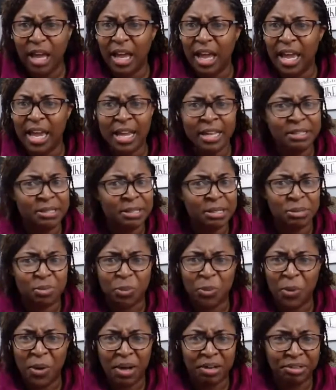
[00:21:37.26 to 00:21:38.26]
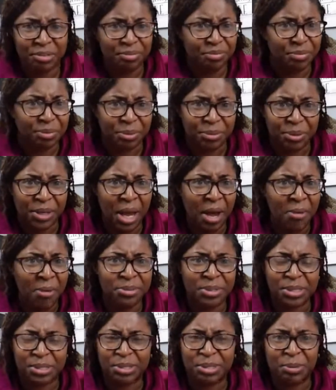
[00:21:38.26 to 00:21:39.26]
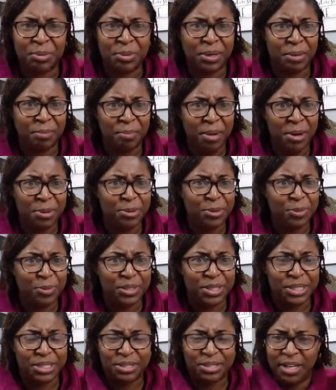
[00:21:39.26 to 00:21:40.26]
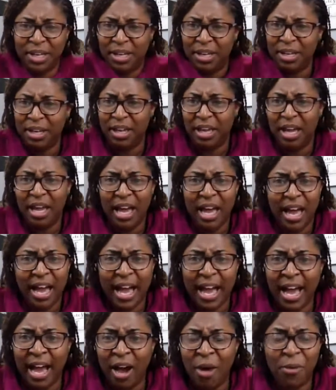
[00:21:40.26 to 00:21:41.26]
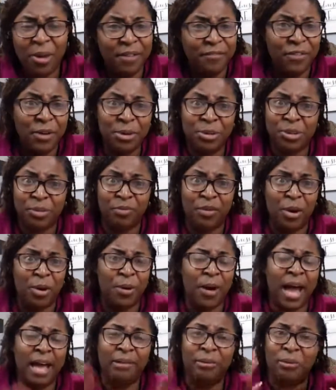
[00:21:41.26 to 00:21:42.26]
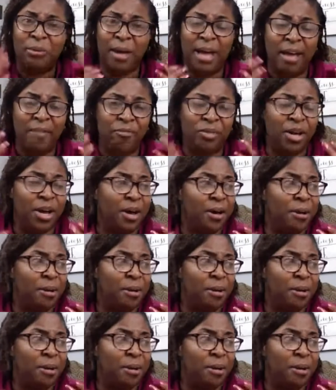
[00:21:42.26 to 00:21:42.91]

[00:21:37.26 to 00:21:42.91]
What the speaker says: This is wonderful. Y'all just doing the most with the. Okay, first of all, I don't have a